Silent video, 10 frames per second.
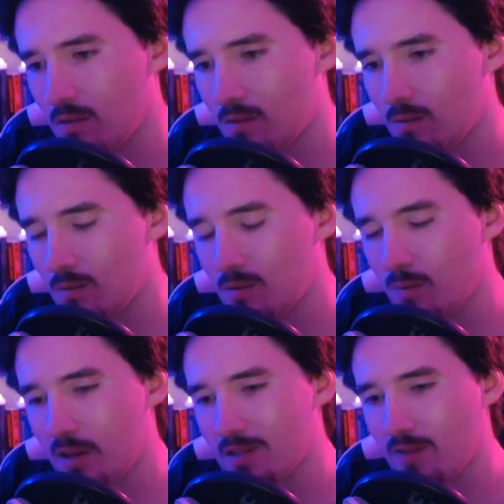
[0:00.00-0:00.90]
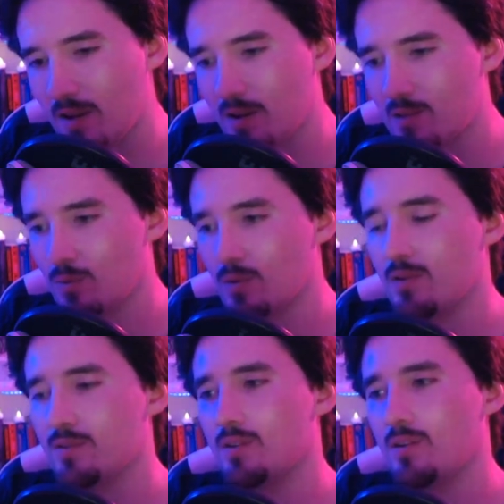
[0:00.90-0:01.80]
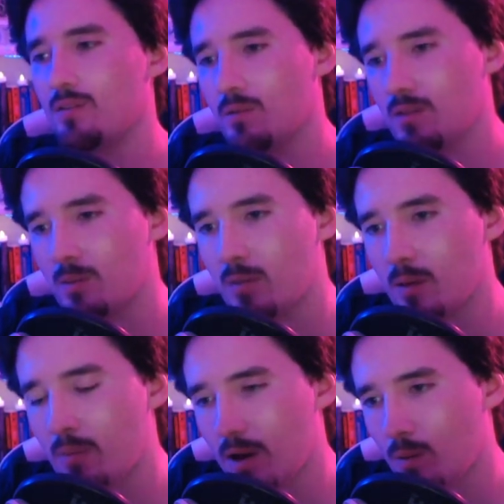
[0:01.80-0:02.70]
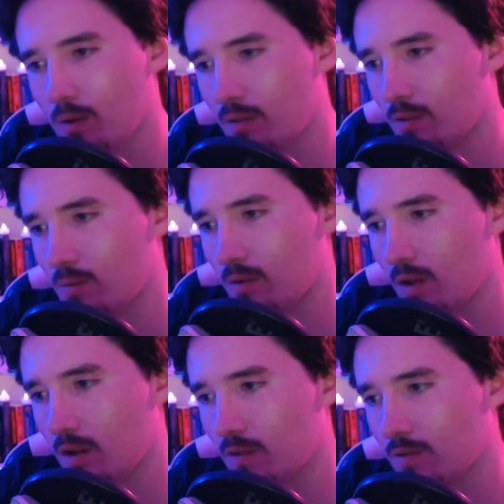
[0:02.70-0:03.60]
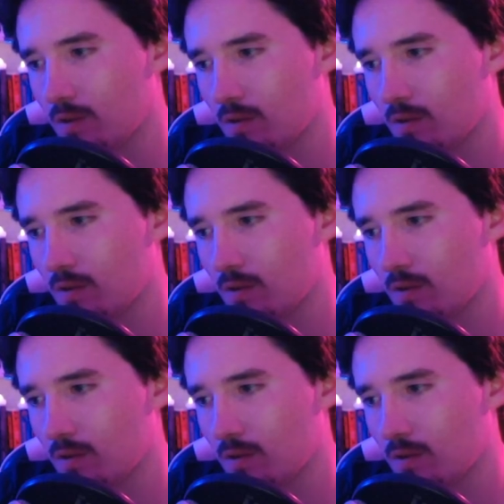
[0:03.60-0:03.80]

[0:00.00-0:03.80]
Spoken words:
It was a place of endless worlds, and I thought there'd be a better one than the one I lived.